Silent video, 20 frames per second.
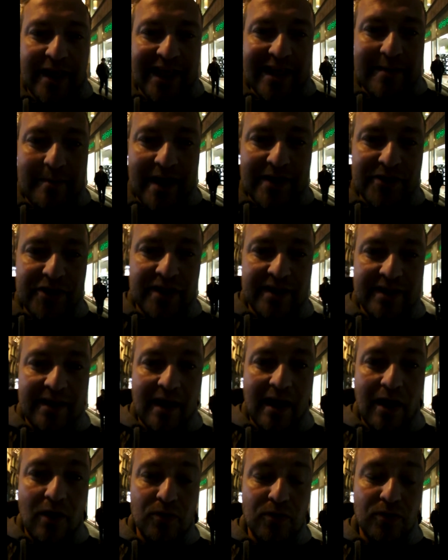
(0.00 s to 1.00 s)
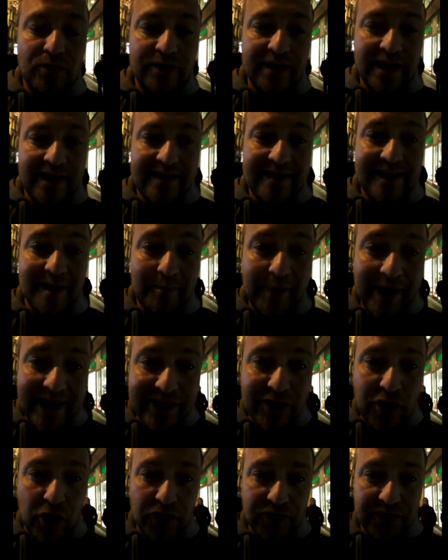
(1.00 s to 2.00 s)
can imagine how good is the
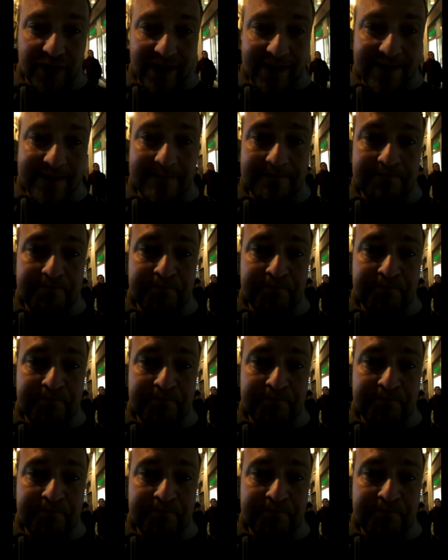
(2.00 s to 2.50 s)
paid content.